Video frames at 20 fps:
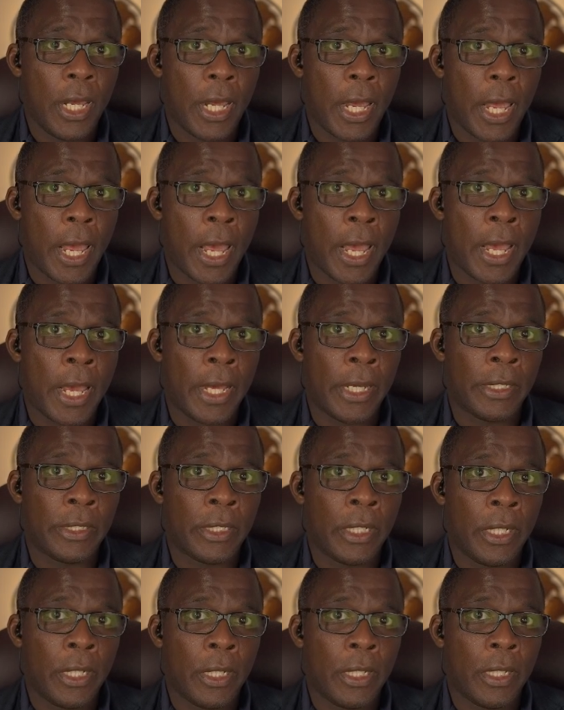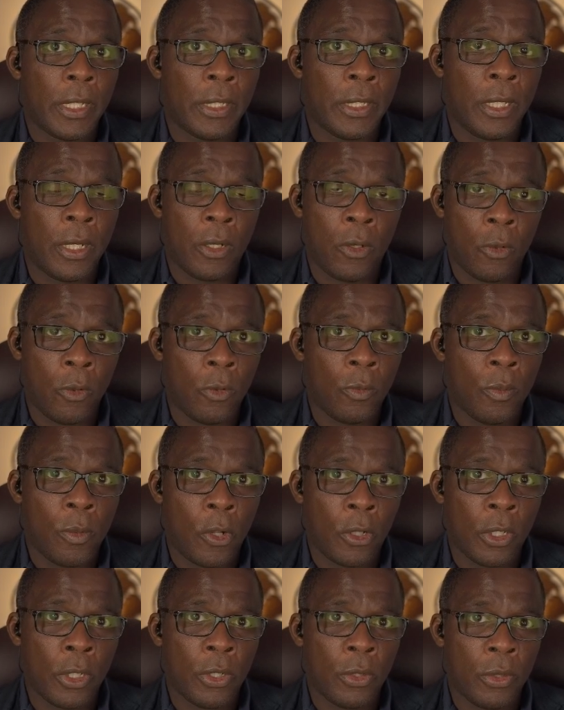and the whole
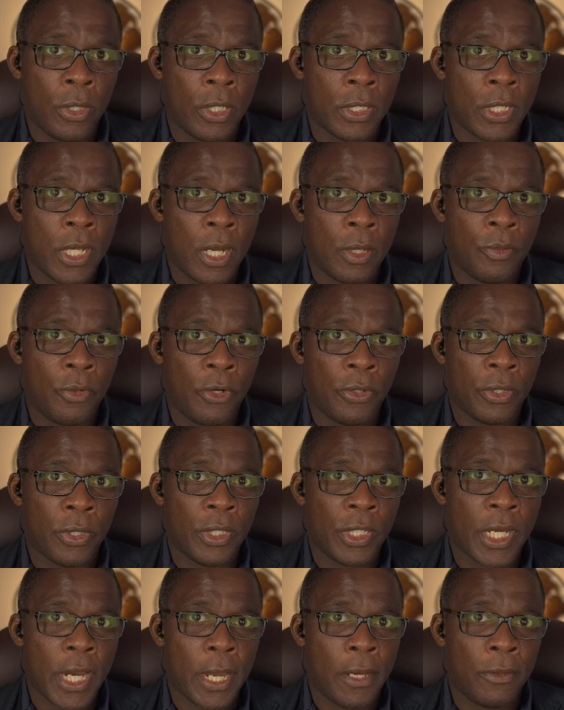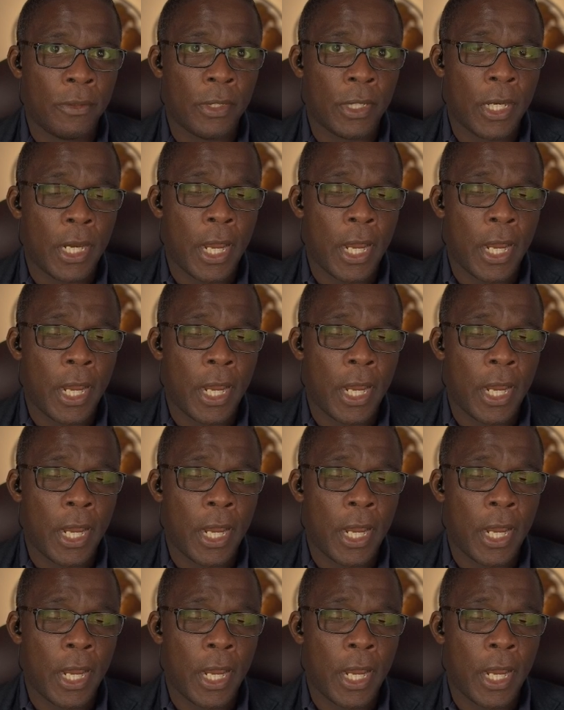molecule is now broken down.